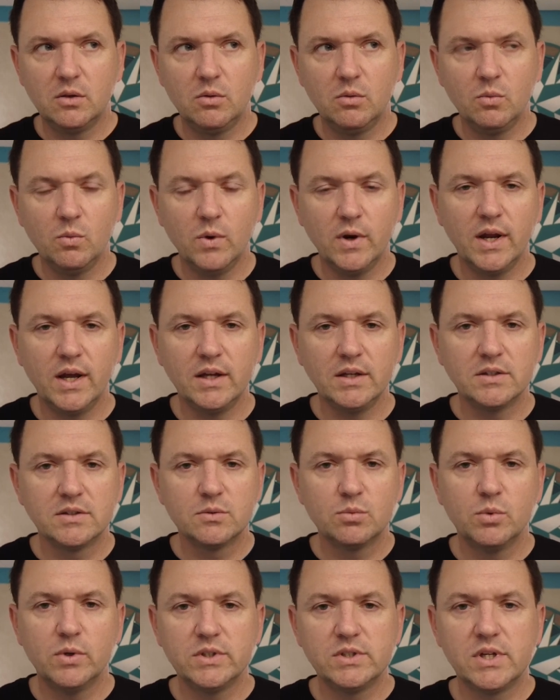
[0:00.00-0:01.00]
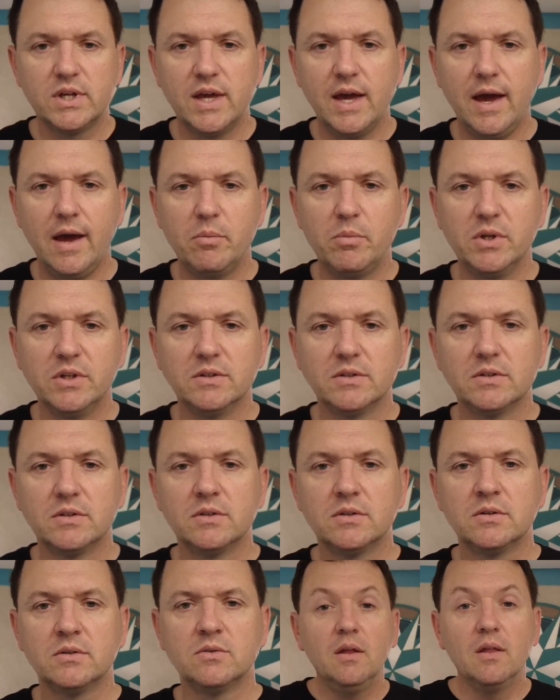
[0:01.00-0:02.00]
When I switched
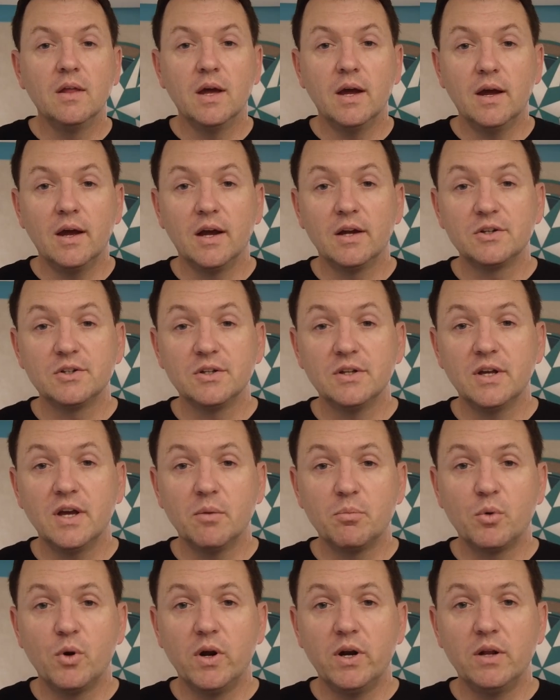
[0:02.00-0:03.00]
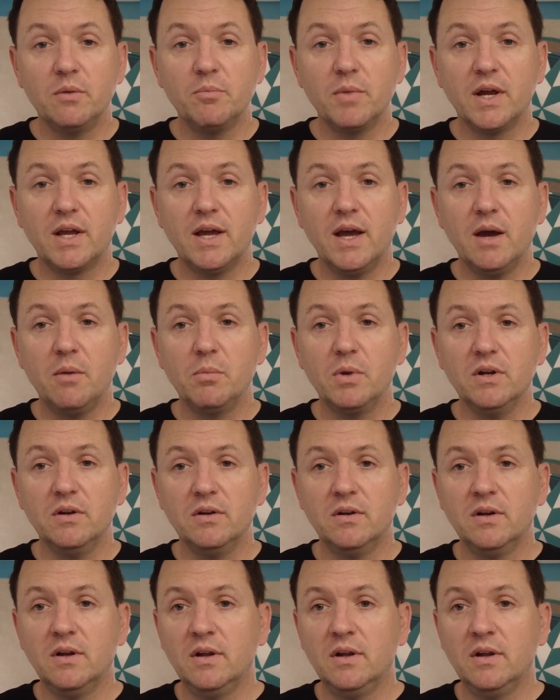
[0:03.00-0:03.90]
cabins, I actually upgraded my cabin.